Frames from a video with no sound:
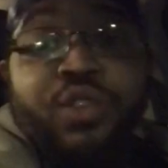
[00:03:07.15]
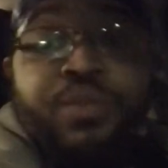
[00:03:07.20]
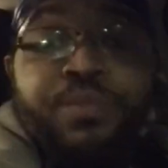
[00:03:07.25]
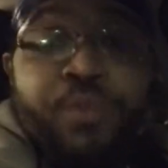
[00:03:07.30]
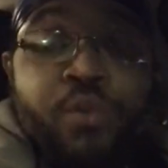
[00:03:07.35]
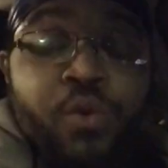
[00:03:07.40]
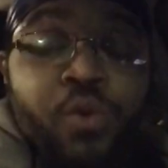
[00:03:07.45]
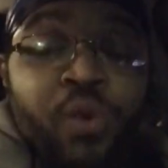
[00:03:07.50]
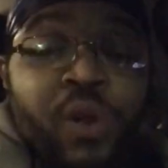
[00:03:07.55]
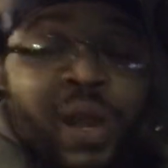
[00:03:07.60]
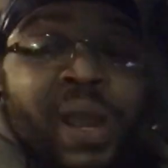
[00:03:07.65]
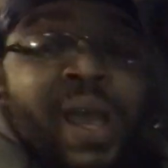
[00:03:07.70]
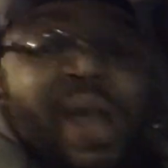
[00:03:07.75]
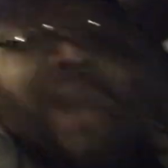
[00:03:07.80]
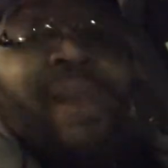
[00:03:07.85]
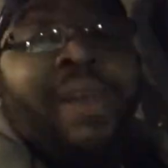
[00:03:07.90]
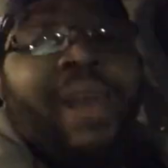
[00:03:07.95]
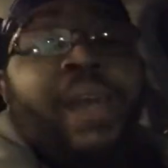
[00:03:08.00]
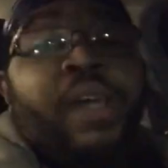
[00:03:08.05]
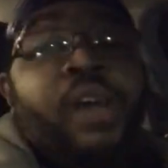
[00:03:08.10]
you more.
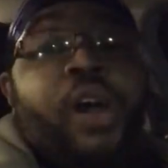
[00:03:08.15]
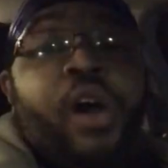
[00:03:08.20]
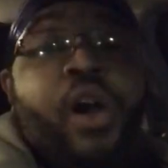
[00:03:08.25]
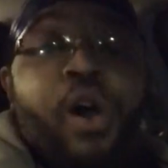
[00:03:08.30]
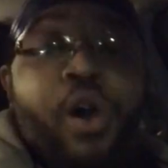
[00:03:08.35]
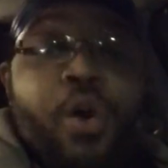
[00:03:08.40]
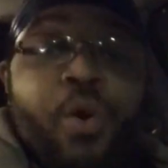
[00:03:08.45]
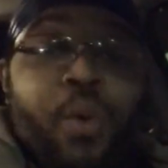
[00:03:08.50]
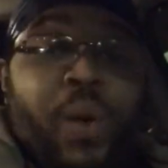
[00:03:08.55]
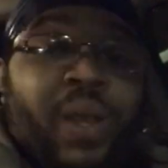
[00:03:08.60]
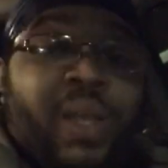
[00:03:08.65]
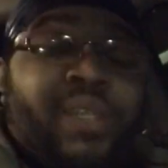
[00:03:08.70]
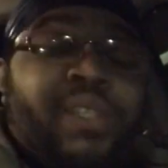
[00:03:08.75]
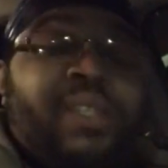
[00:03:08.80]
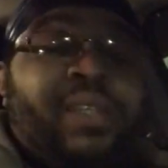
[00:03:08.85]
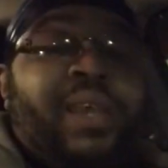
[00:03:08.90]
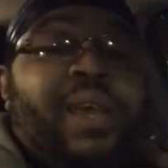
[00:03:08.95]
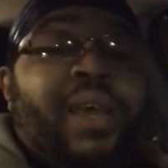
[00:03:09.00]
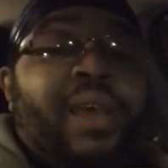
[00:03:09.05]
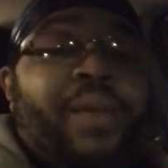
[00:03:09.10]
Like I always
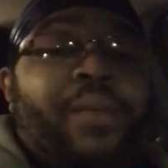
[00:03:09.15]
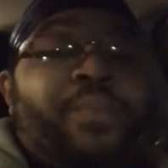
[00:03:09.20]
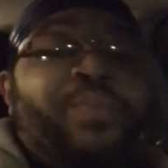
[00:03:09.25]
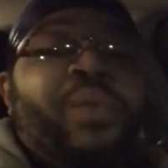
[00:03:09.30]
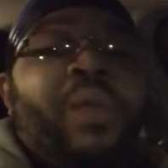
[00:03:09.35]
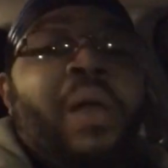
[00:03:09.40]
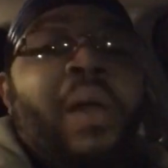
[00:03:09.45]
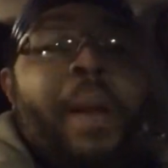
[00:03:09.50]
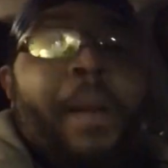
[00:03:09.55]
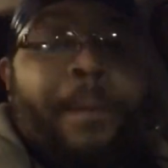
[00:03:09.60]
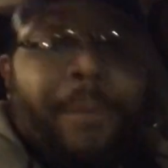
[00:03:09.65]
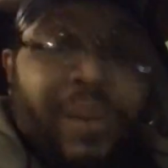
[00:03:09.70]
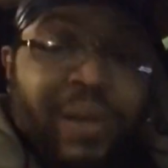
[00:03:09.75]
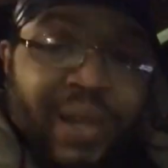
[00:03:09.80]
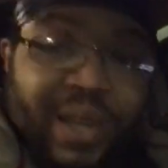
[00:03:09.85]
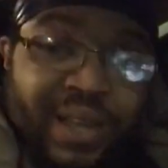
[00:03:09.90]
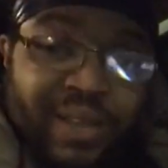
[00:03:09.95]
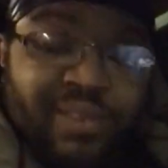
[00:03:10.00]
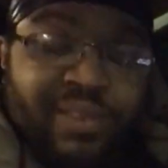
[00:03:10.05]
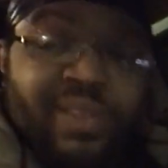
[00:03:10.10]
say,
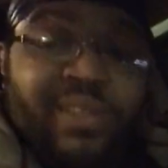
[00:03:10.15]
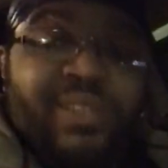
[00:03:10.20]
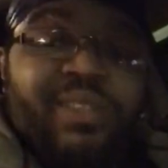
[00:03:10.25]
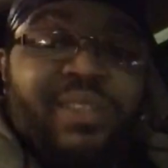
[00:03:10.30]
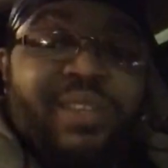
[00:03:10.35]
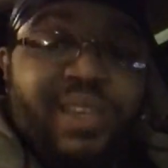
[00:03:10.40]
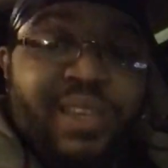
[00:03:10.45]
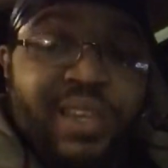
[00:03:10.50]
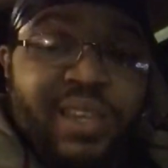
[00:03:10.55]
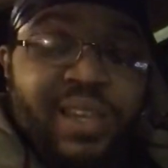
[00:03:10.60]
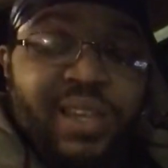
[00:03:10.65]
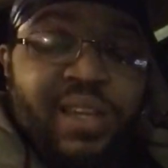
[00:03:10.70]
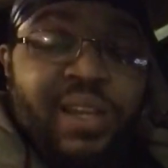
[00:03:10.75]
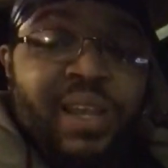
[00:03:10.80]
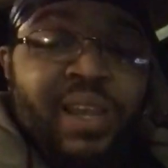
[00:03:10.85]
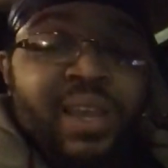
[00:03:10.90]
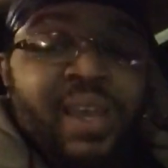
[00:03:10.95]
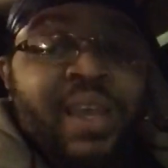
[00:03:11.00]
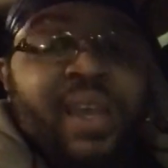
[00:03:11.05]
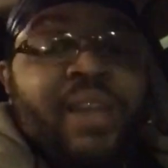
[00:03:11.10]
plant the seed
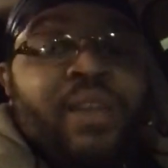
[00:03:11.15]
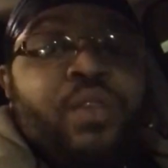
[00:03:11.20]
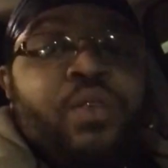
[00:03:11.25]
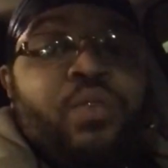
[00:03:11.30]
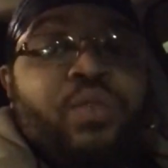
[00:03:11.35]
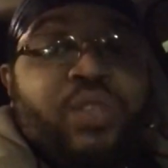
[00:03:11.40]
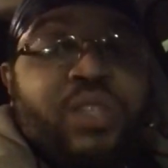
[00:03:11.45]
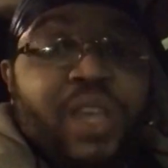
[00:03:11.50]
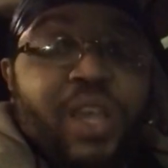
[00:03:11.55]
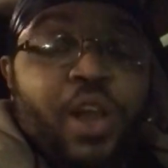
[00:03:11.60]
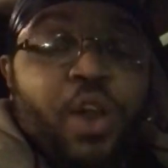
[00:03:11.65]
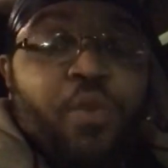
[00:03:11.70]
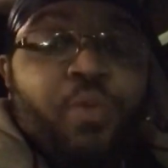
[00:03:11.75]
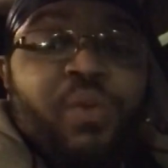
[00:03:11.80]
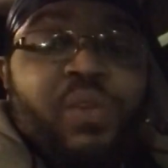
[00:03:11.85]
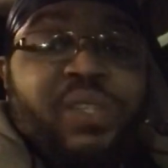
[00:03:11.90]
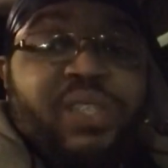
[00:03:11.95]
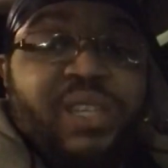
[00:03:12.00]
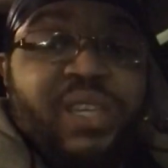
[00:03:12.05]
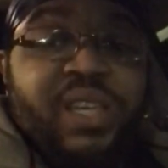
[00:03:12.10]
and you shall
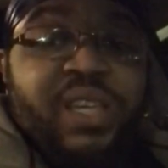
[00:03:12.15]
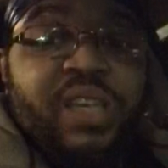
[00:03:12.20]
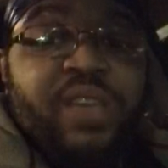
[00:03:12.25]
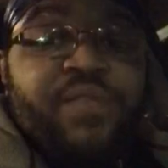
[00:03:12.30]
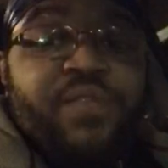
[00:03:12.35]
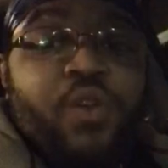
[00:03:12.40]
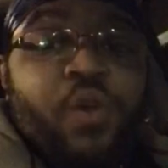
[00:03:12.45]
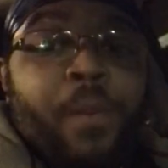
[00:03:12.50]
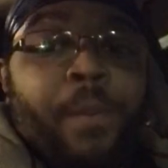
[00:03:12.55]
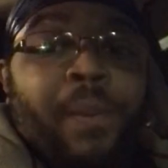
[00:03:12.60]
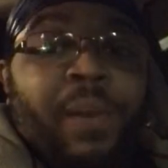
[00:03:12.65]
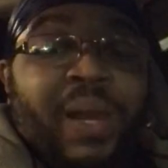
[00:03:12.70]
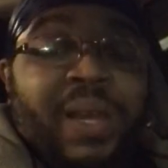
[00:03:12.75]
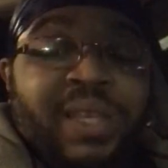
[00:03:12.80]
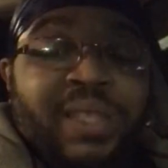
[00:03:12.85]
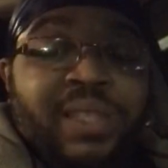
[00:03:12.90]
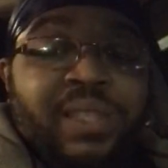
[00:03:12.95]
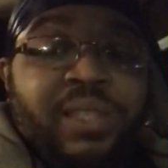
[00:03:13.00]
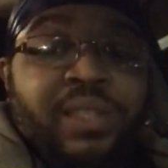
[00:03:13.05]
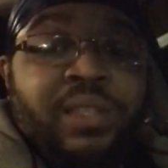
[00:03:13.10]
receive your
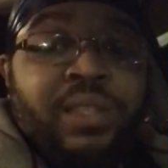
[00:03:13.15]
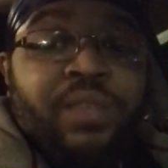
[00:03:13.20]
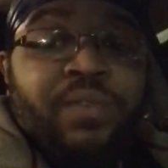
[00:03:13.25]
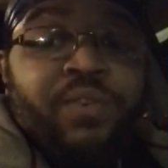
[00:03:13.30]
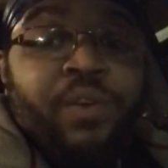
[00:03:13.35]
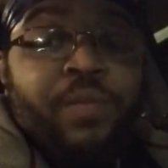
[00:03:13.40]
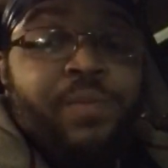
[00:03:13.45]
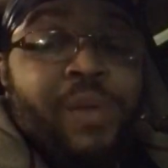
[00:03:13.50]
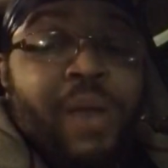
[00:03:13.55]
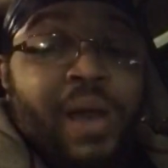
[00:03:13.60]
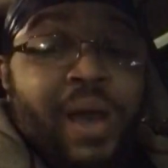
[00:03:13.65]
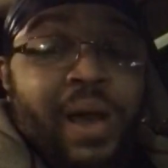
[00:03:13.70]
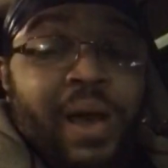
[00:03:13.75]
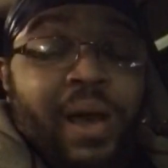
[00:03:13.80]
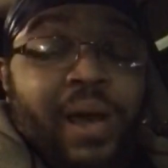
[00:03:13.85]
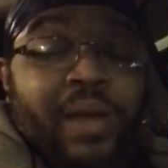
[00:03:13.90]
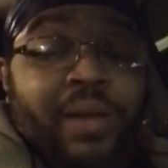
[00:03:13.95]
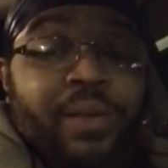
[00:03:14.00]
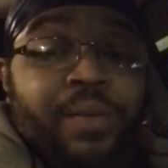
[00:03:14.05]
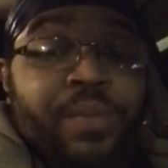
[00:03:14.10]
blessings from
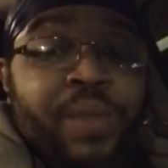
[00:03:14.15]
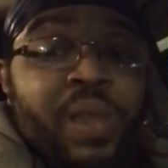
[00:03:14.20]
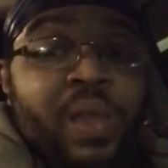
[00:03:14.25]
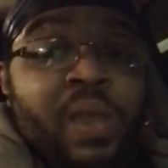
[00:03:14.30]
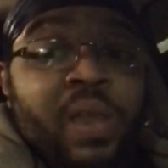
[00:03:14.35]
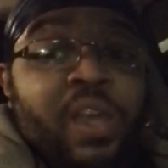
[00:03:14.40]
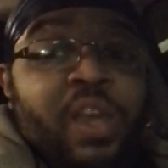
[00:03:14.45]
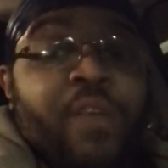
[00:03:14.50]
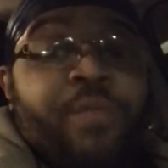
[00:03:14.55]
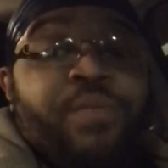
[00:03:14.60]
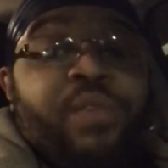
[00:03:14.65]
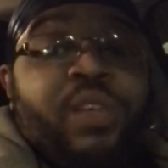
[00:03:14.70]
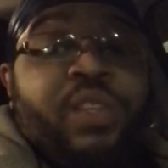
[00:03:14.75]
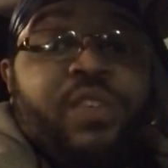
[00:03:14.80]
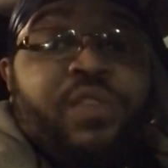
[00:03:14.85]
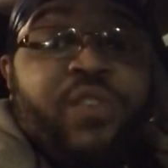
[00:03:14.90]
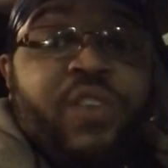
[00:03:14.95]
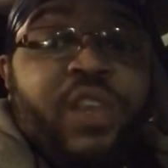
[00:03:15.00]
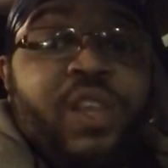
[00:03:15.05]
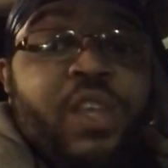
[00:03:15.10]
God. If this
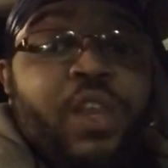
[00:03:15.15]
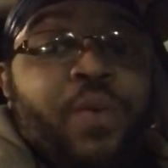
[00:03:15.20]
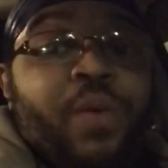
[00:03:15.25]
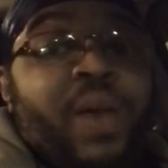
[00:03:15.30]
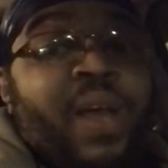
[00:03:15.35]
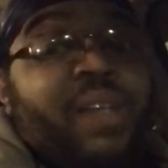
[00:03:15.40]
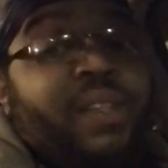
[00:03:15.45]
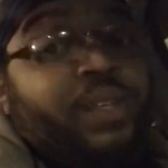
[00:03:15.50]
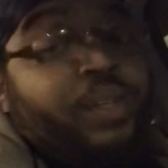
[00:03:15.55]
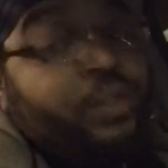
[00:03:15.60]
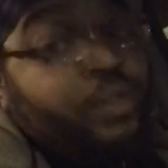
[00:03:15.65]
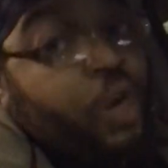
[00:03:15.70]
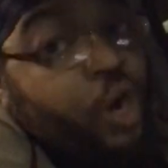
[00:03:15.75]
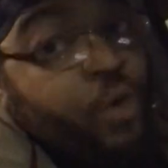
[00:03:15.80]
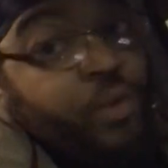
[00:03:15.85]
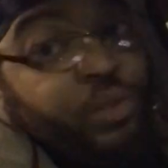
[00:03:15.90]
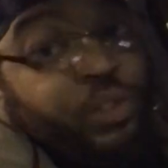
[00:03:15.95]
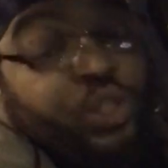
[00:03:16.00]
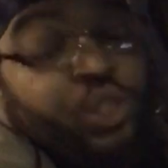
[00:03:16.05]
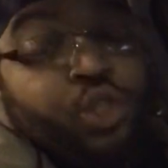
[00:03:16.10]
video has
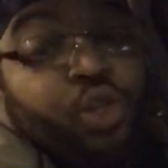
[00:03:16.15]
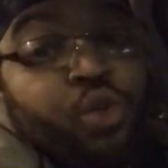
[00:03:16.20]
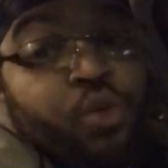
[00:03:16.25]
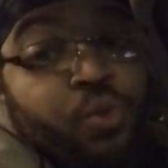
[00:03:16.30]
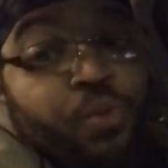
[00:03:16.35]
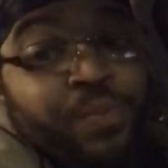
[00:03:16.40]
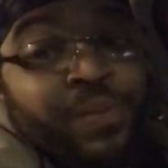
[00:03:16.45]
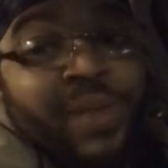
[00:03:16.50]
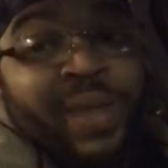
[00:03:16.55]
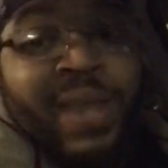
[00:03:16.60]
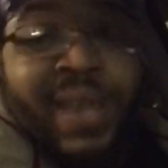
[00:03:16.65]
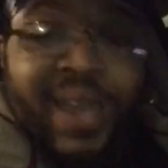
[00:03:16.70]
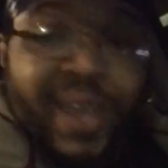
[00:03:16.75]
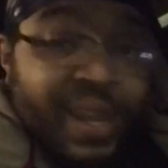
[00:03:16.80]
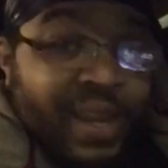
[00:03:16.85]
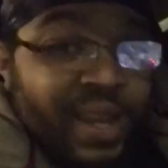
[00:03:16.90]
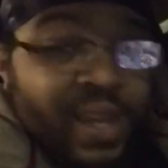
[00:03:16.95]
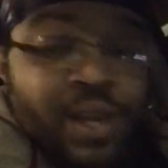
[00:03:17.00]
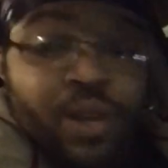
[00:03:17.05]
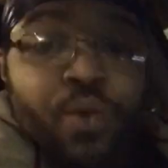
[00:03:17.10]
encouraged you
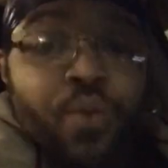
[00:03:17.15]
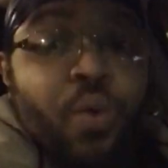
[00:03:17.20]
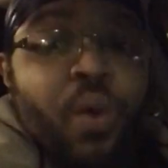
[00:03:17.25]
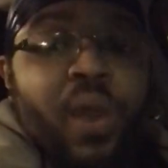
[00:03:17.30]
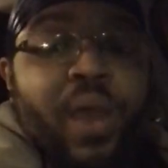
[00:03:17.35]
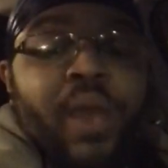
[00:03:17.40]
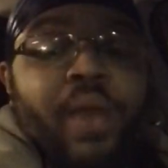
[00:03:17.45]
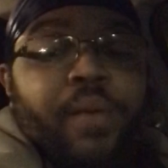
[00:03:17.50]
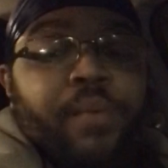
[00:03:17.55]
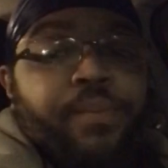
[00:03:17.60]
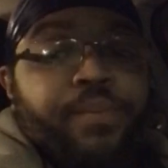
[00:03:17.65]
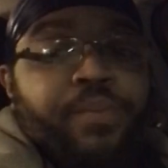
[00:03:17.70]
in any way,